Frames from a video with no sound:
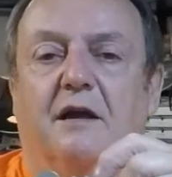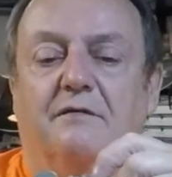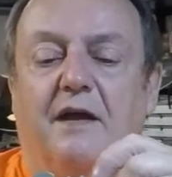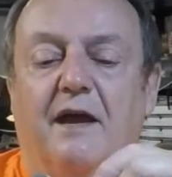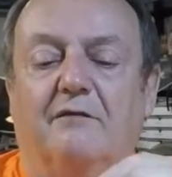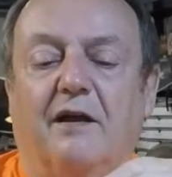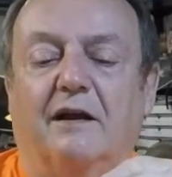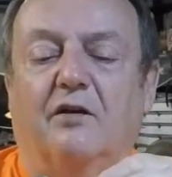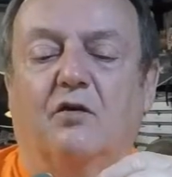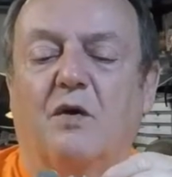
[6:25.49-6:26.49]
They have like a
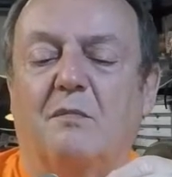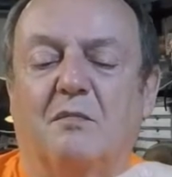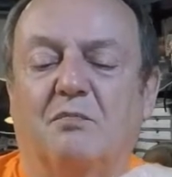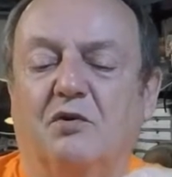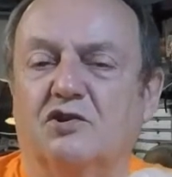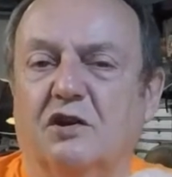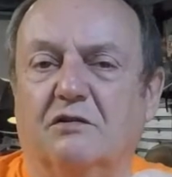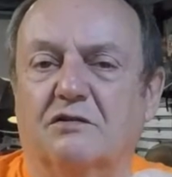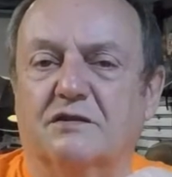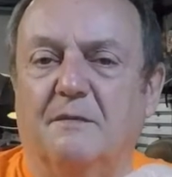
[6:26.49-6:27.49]
little rubber bushing
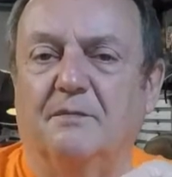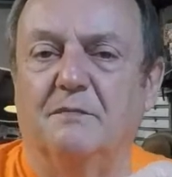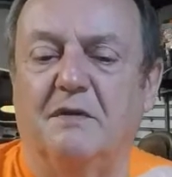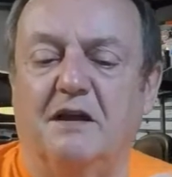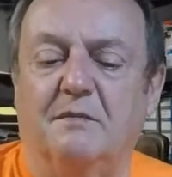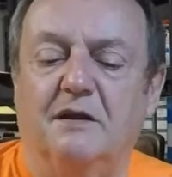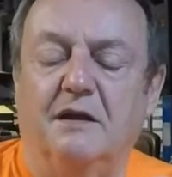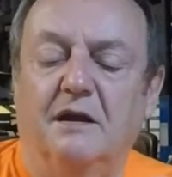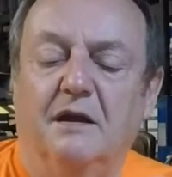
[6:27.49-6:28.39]
or something maybe,